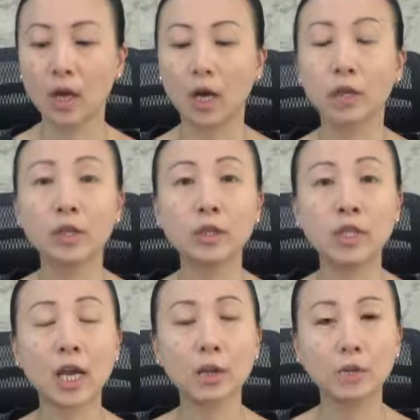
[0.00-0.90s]
A good
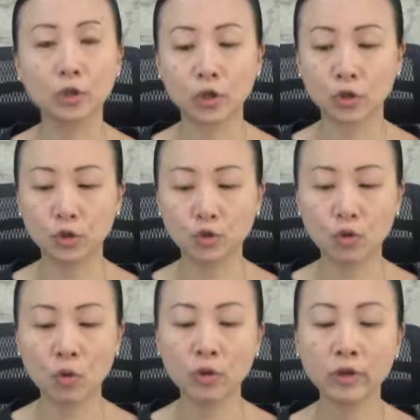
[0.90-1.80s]
table should
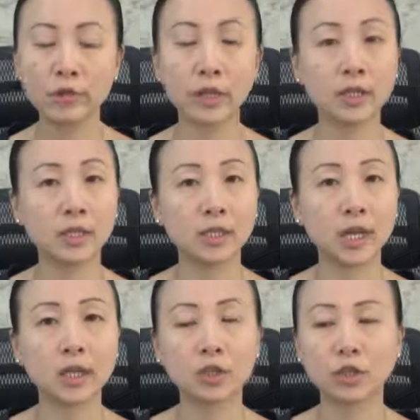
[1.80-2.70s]
draw the reader's
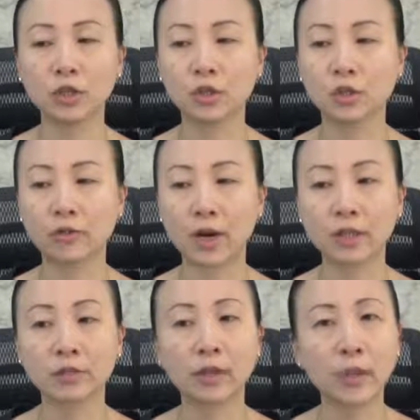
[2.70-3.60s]
attention to the
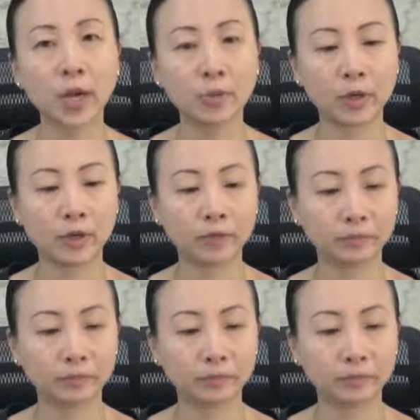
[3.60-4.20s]
rest of the paper.